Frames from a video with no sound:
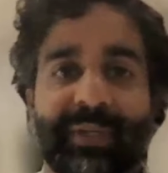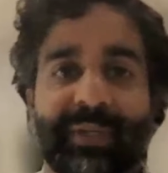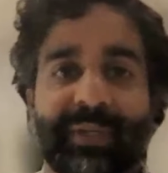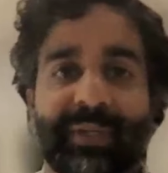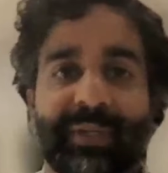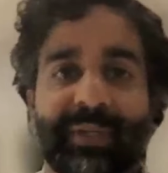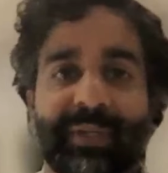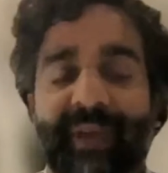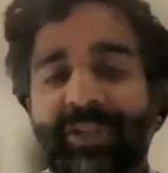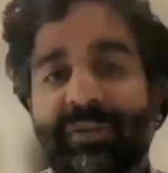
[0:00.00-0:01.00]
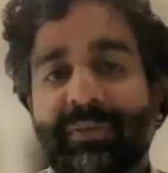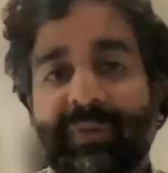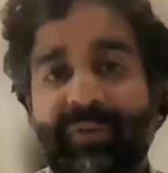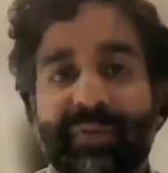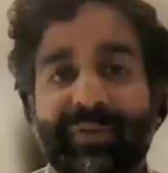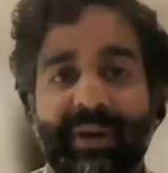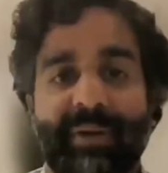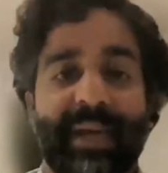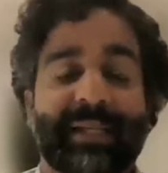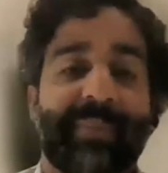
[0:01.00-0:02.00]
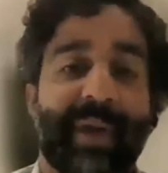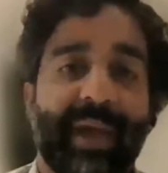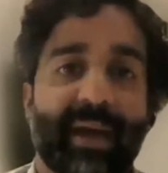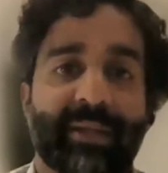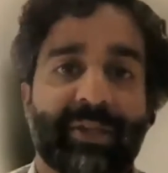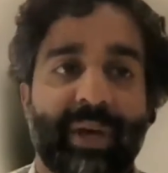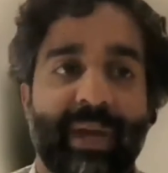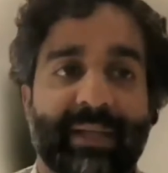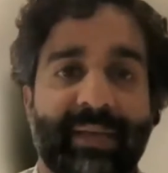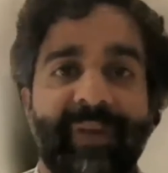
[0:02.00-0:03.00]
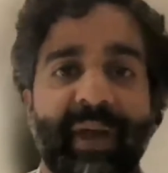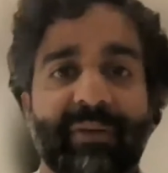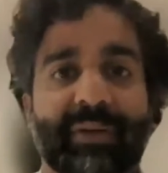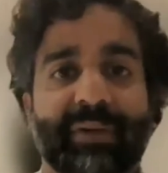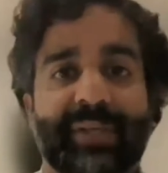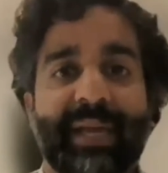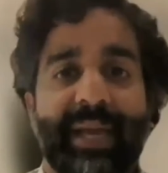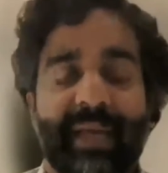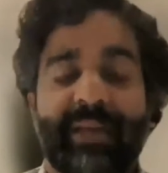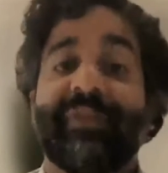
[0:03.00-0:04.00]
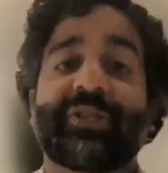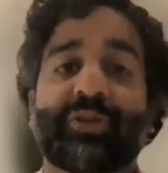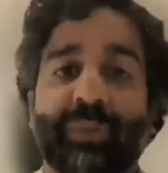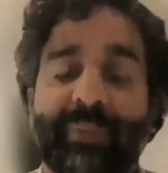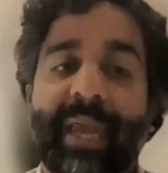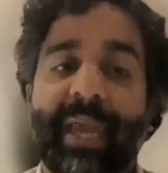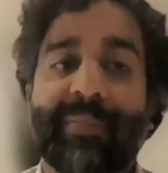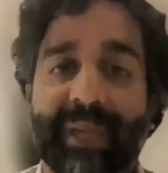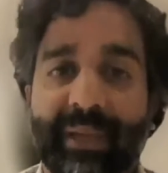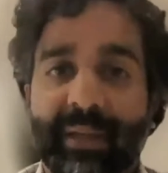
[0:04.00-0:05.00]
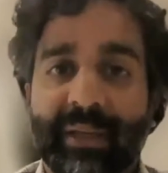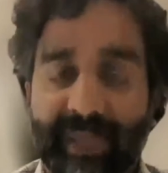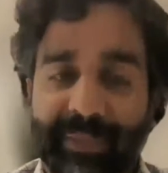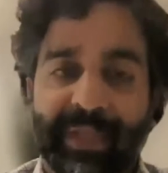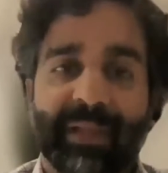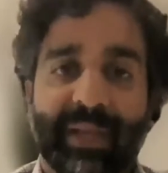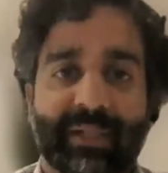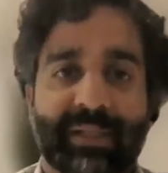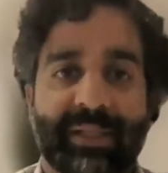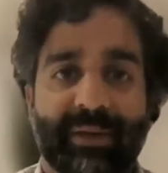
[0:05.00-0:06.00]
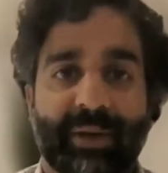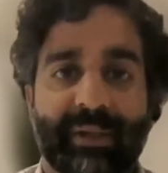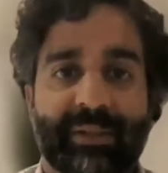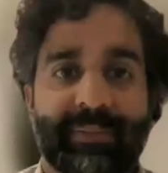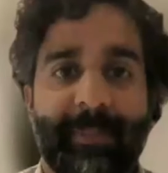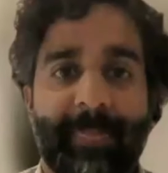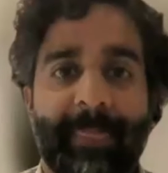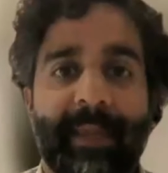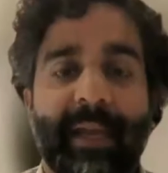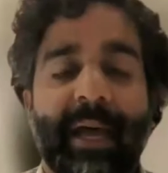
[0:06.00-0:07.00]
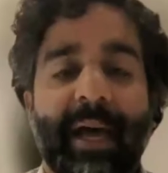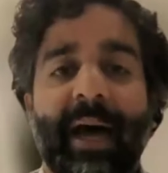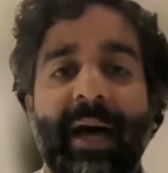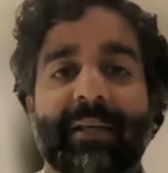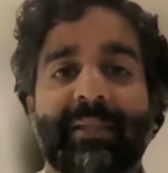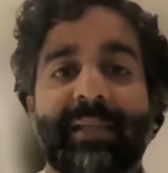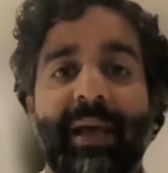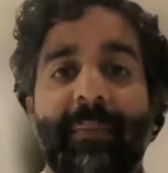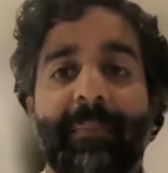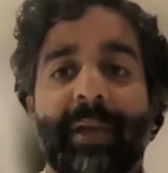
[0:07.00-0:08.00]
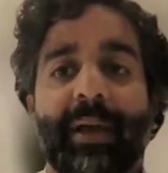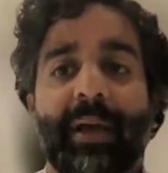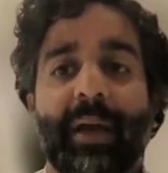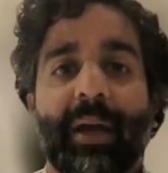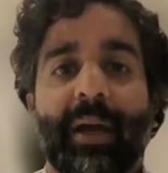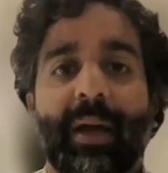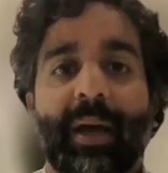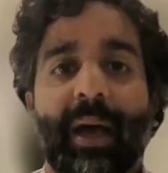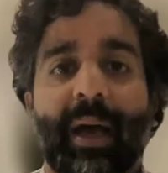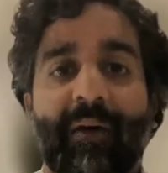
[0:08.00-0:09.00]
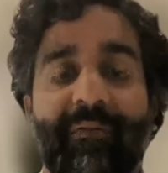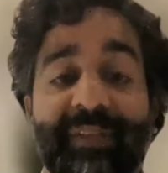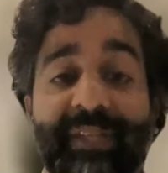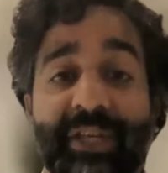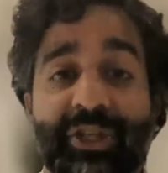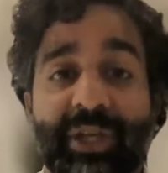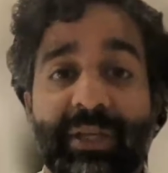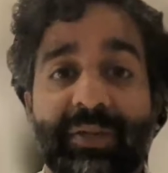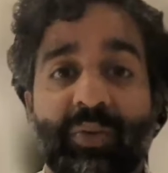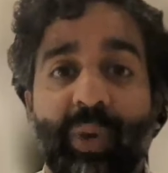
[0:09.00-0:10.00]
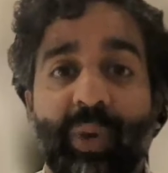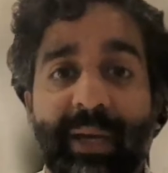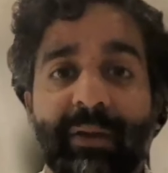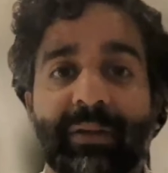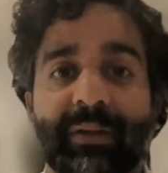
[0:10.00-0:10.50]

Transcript: Treatment for infection revolves around antibiotics or antivirals, and eventually maybe something like steroids. Some physicians will